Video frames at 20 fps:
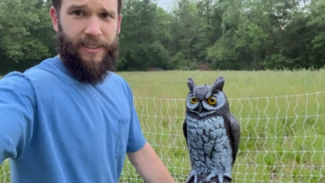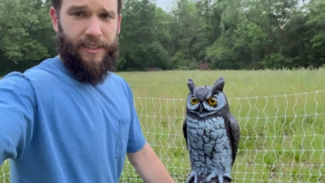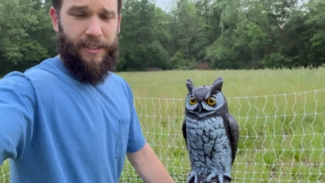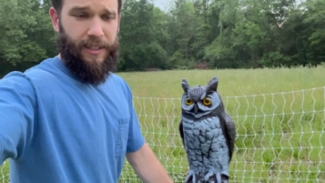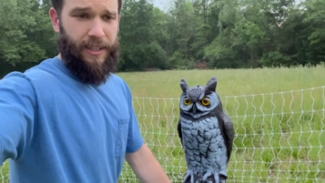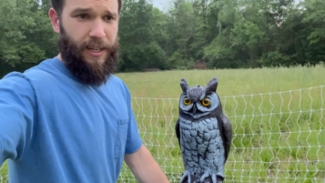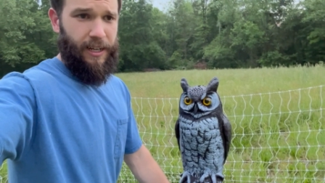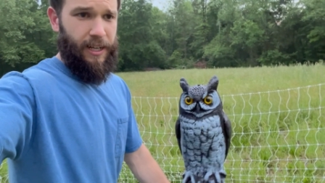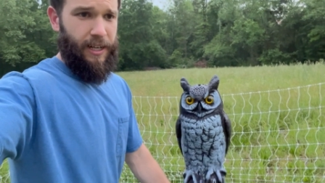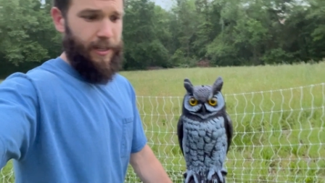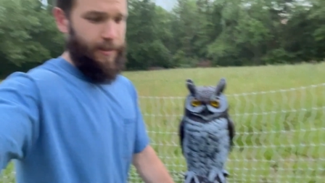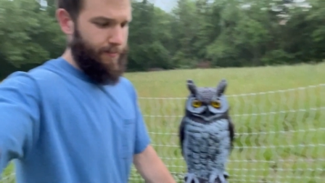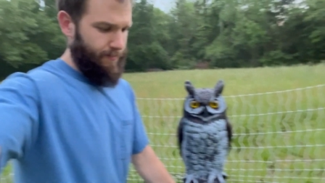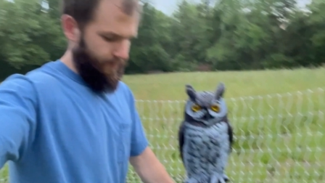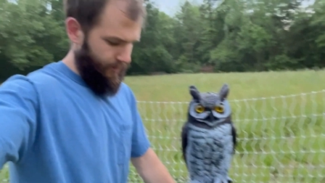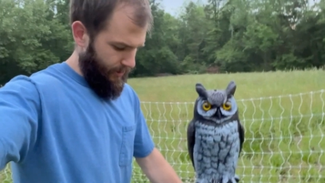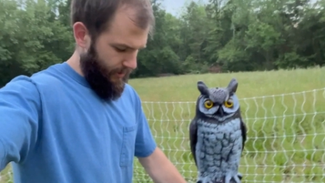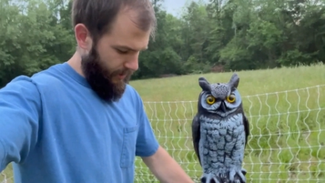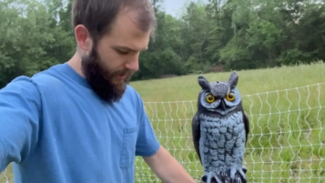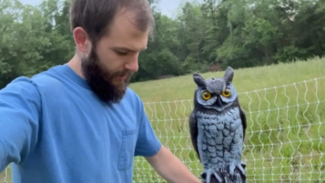Um,
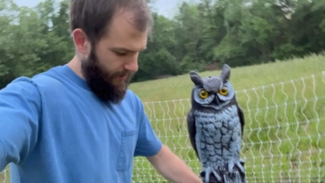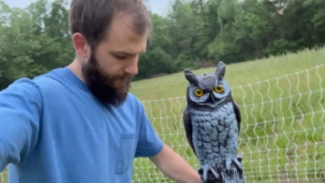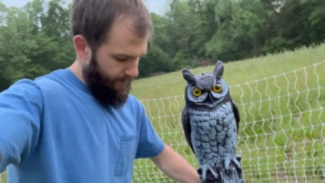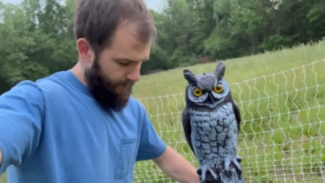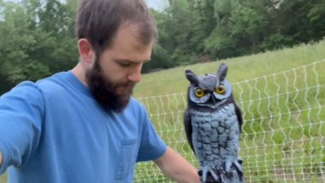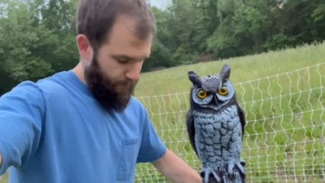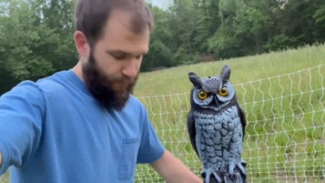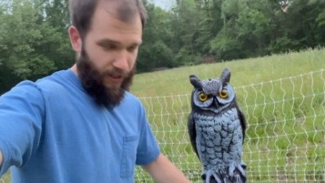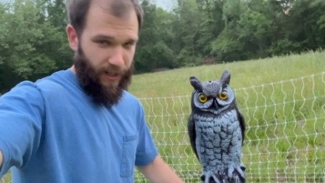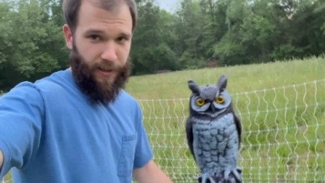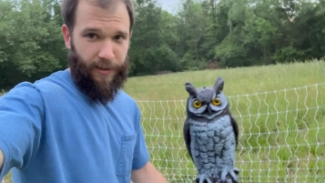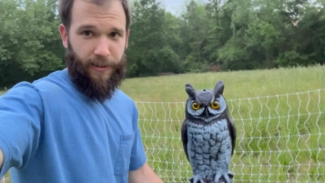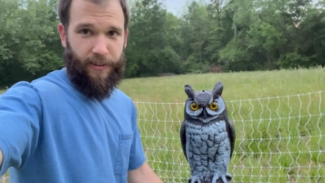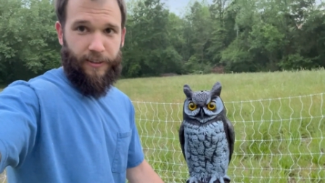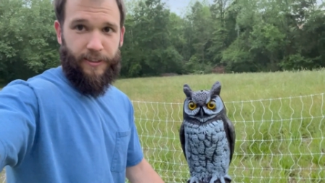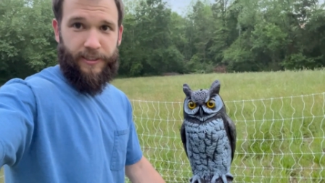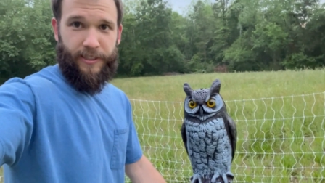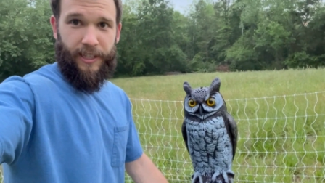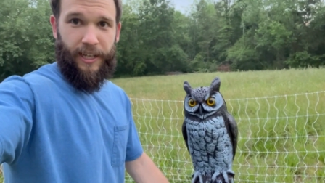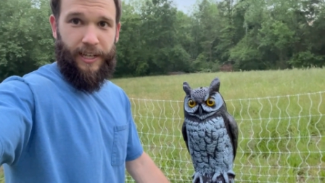just gives
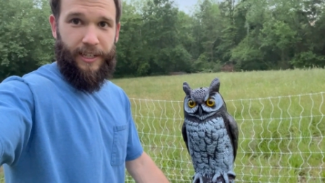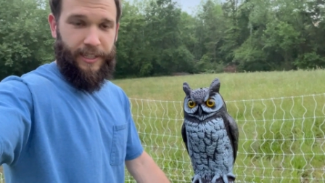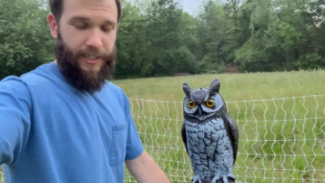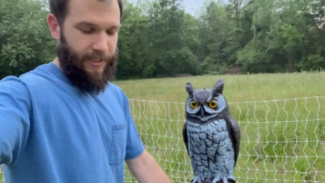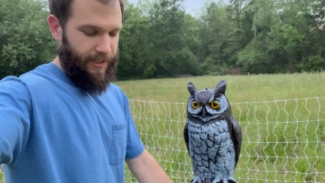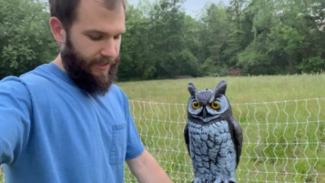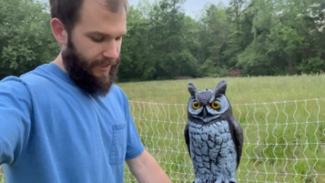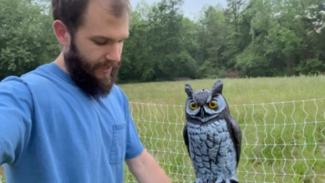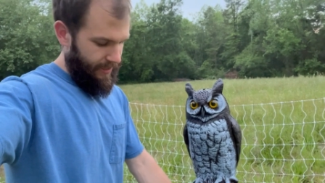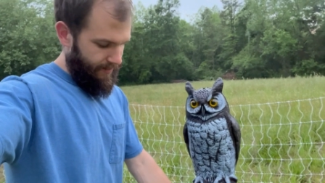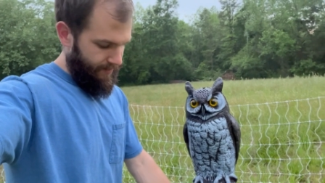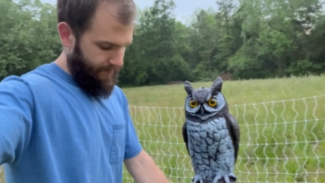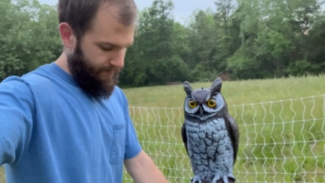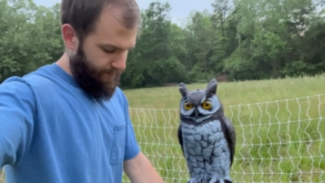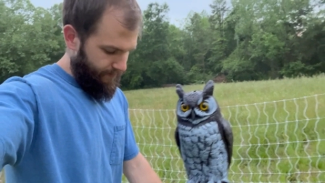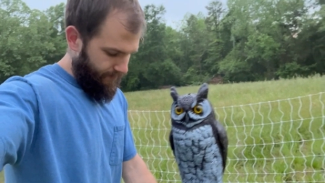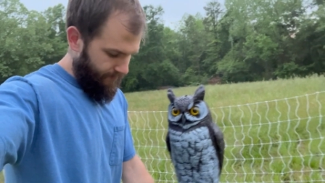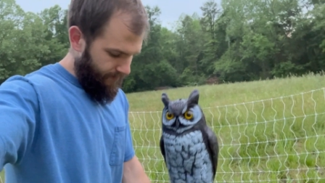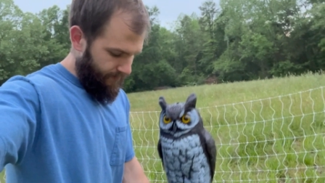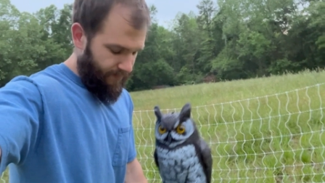predators the idea
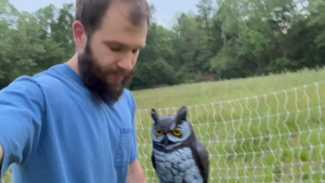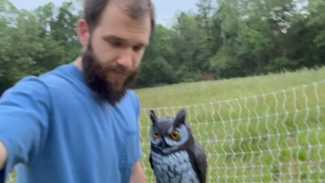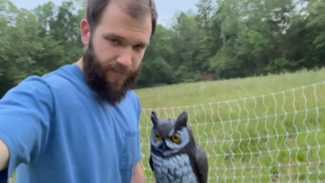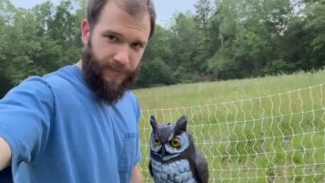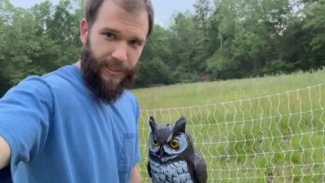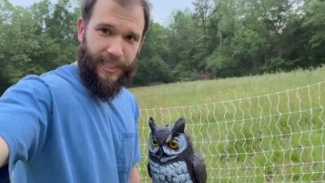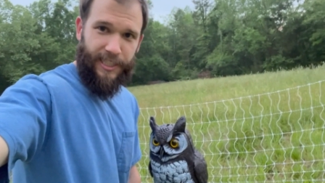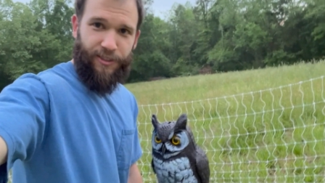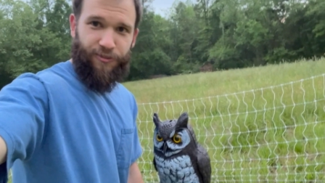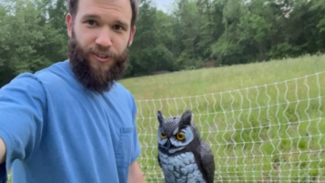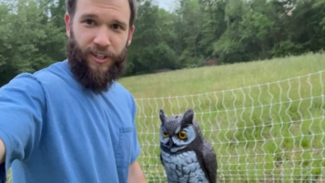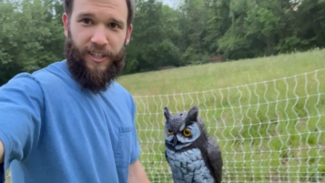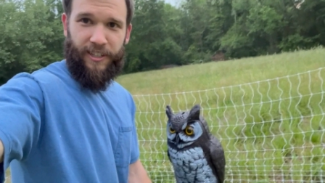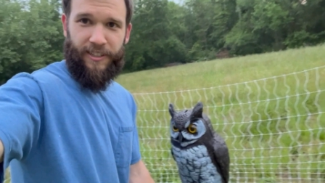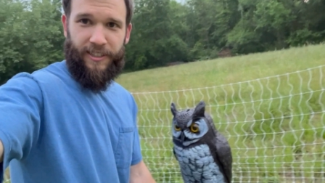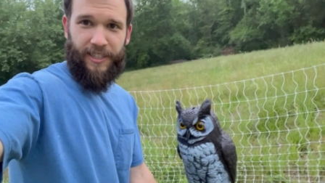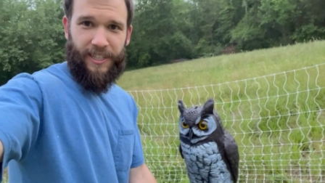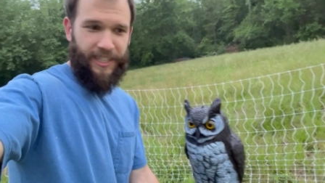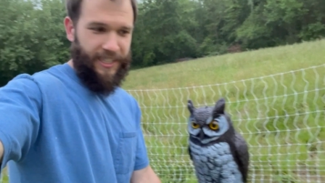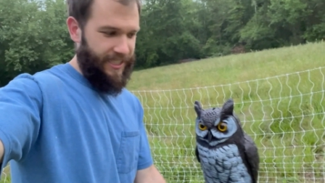that he's
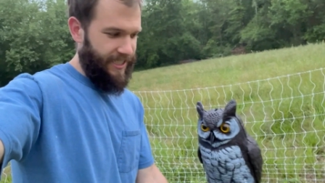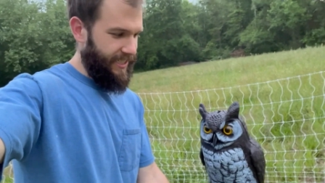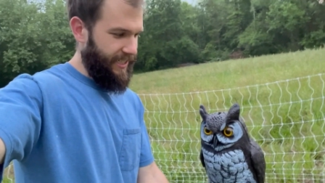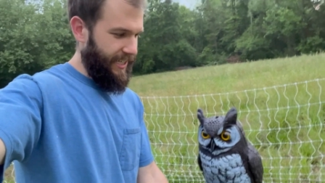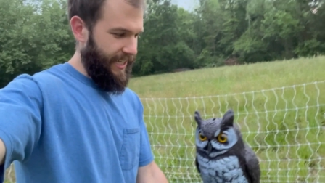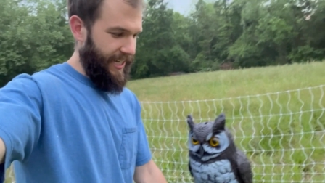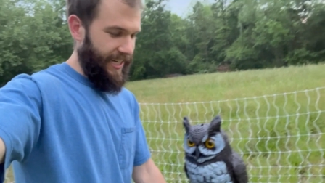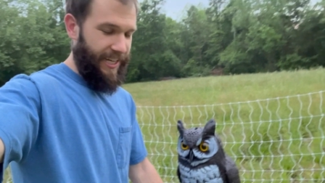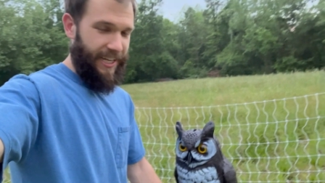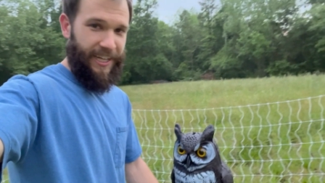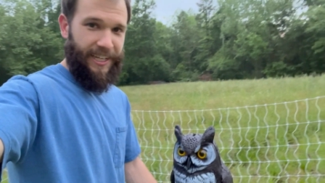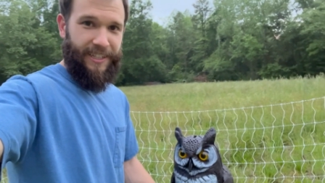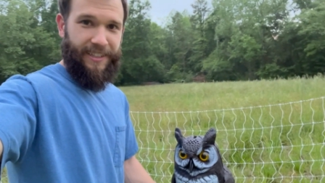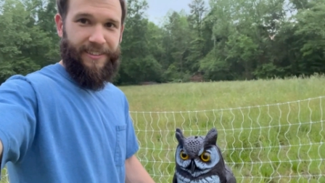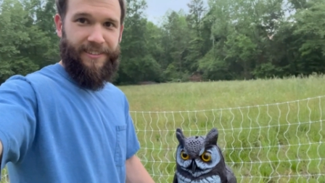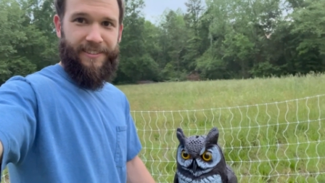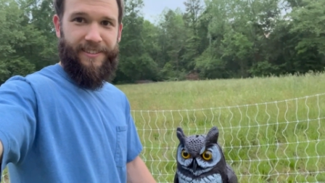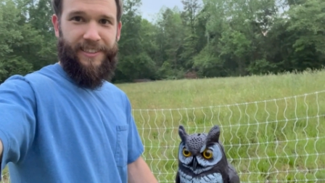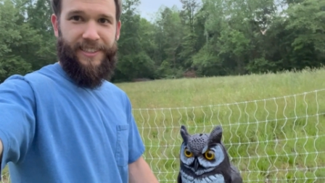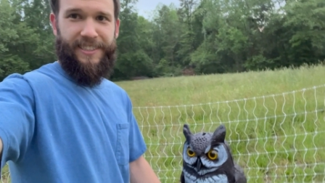real
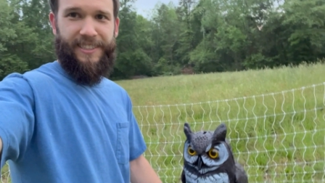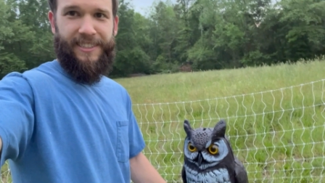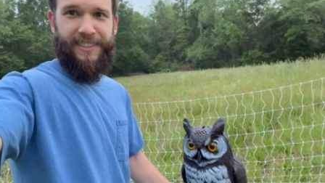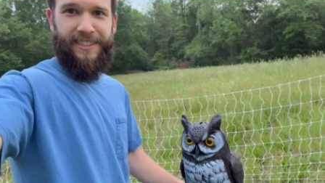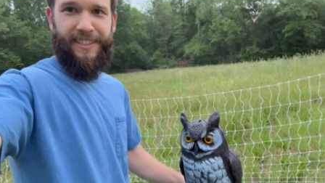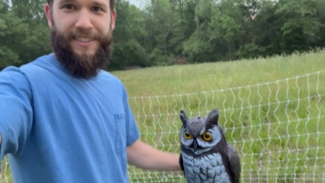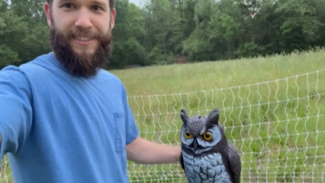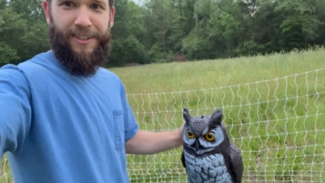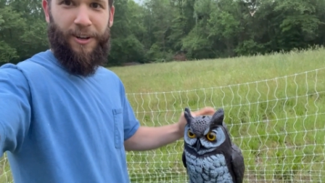and this is his